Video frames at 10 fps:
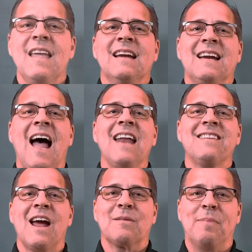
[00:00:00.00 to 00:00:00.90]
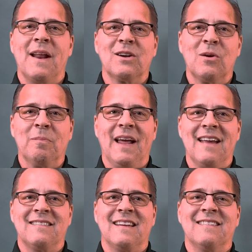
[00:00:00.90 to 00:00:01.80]
Contact Boedeker
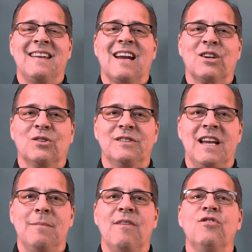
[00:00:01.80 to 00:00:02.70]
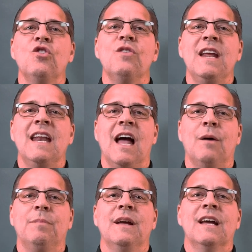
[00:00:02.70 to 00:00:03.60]
Plastics technical team if you need
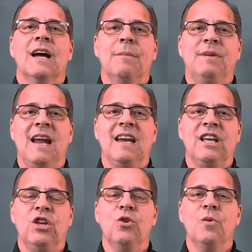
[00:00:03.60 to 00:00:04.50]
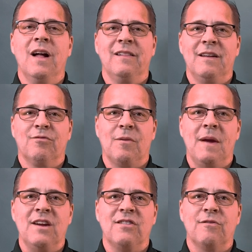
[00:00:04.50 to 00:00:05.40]
help obtaining U L
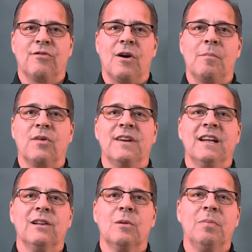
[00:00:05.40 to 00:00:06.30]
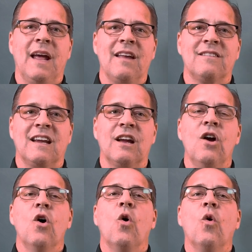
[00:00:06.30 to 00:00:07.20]
information for a particular plastic
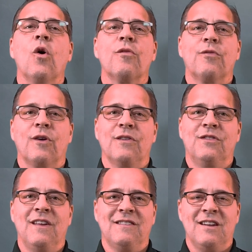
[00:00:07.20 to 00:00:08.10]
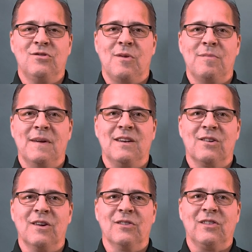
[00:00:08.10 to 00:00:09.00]
or for assistance with
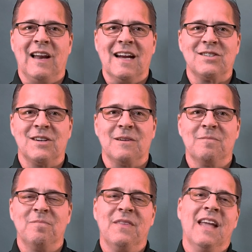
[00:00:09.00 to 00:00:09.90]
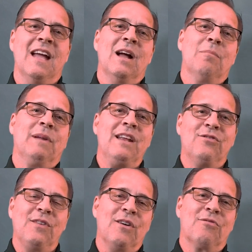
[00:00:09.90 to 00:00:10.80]
material selection. Please
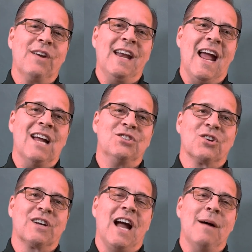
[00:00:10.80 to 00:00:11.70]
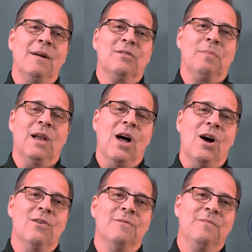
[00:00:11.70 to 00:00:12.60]
feel free to add your comments
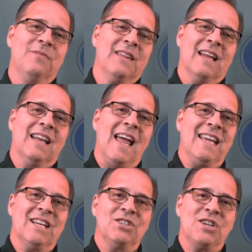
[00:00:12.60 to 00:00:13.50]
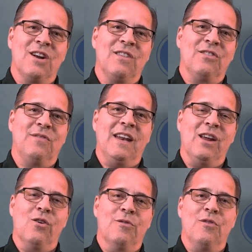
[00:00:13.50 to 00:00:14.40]
below, like and share this
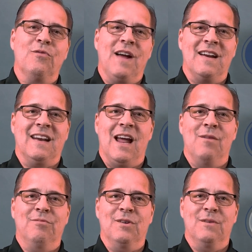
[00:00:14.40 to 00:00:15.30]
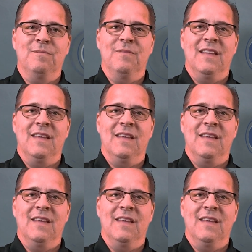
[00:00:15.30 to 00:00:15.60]
video if you found it helpful,